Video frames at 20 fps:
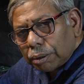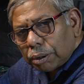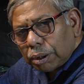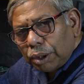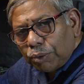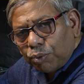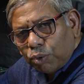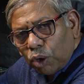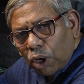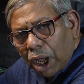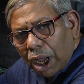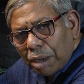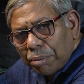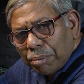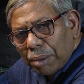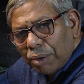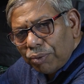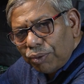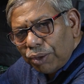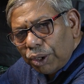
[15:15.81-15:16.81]
If you like
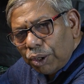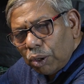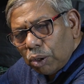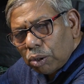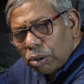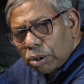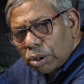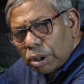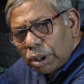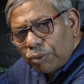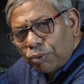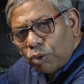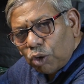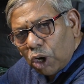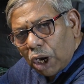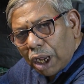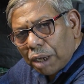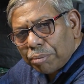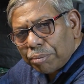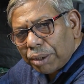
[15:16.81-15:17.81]
my videos, if you
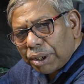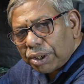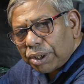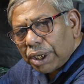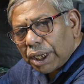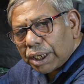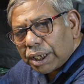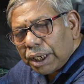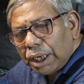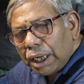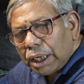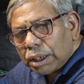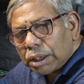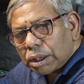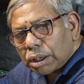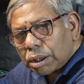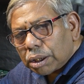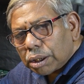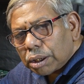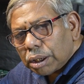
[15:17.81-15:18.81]
like my
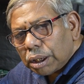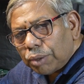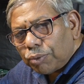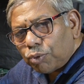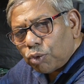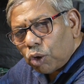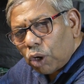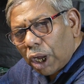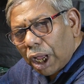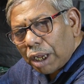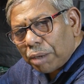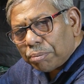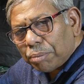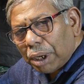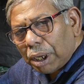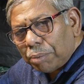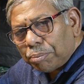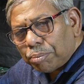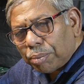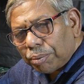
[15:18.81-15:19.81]
techniques, if you like
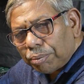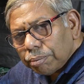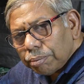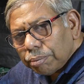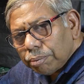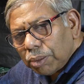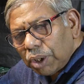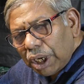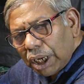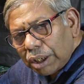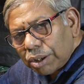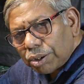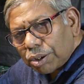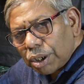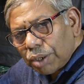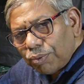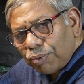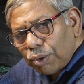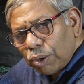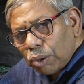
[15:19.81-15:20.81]
my lens
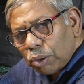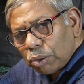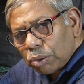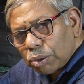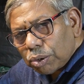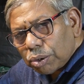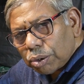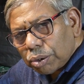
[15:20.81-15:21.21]
reviews,